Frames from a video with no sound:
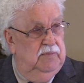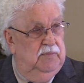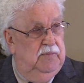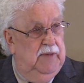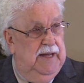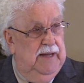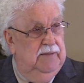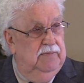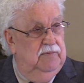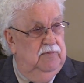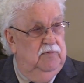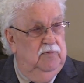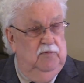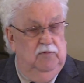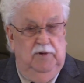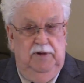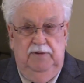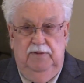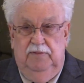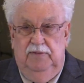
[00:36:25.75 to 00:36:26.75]
about
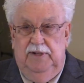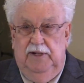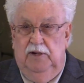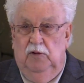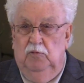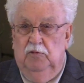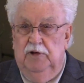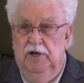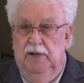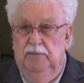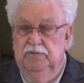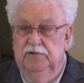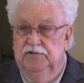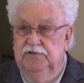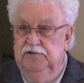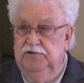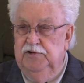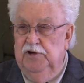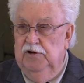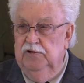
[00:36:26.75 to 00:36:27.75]
when they don't come to
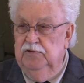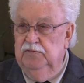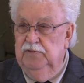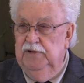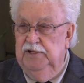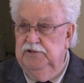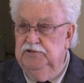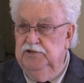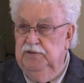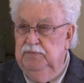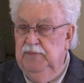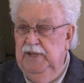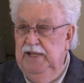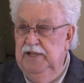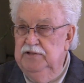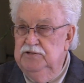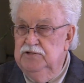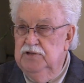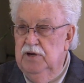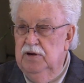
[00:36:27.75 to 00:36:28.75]
church when they should be
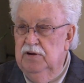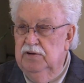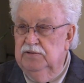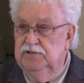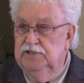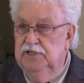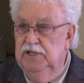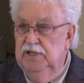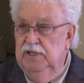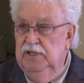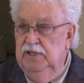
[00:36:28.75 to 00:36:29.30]
in church.